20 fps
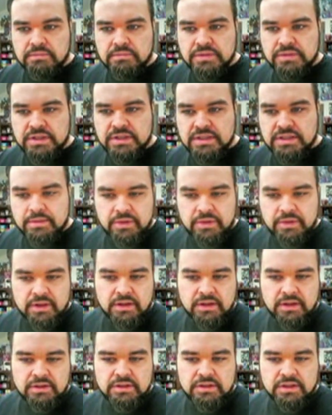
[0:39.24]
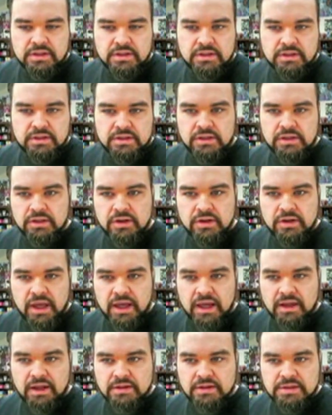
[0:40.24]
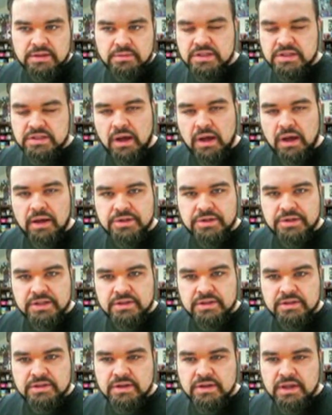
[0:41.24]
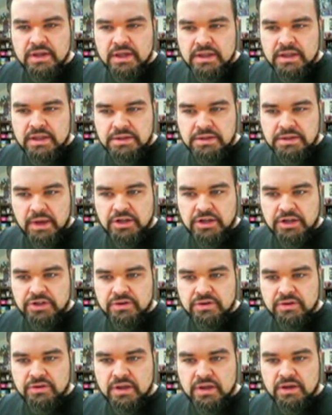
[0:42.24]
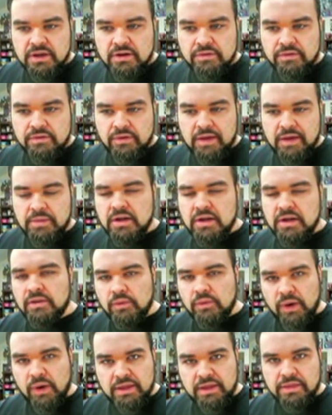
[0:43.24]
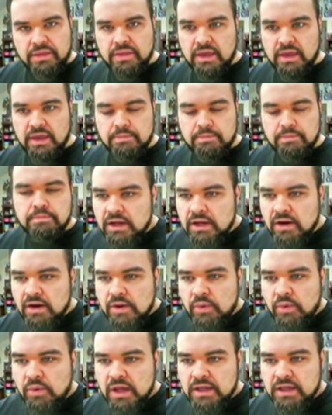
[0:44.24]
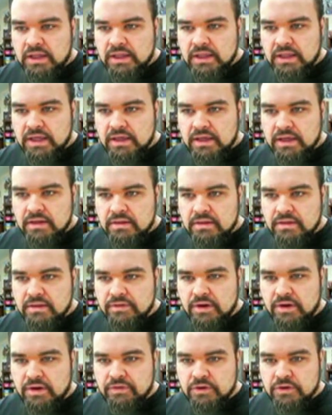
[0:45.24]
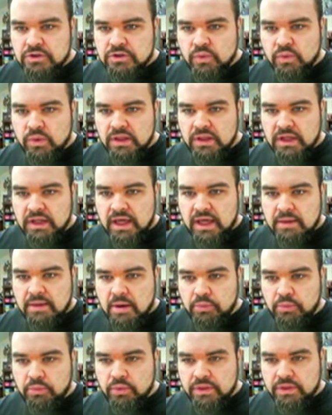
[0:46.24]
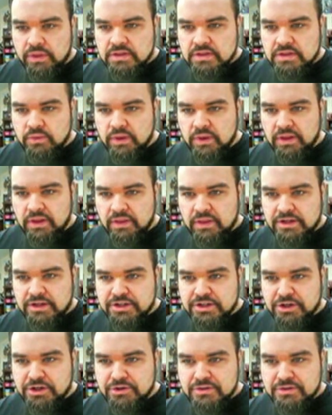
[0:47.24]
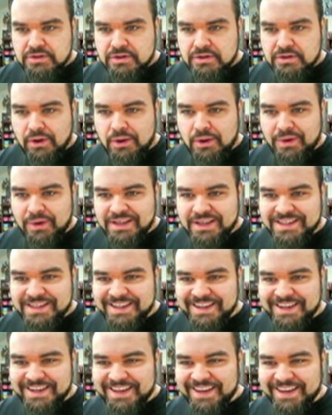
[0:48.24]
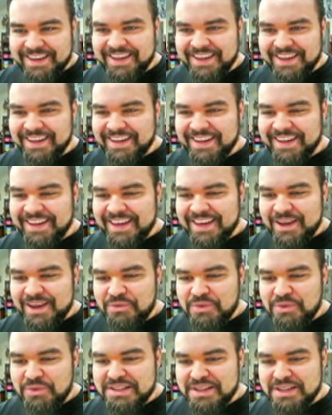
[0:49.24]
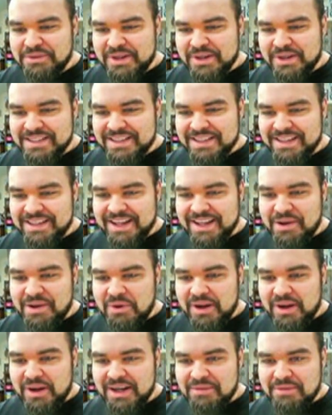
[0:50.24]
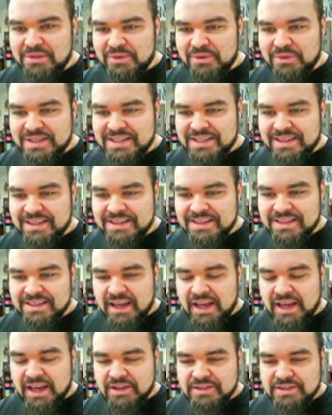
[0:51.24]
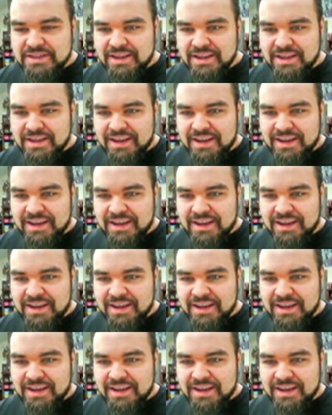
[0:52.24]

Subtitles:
something to look at, some options to make sure that you're vibing on the right theme. Here, ironically, the very first one that I came up with is the one that they chose, so I wasted the rest of the day working up the rest of these layouts.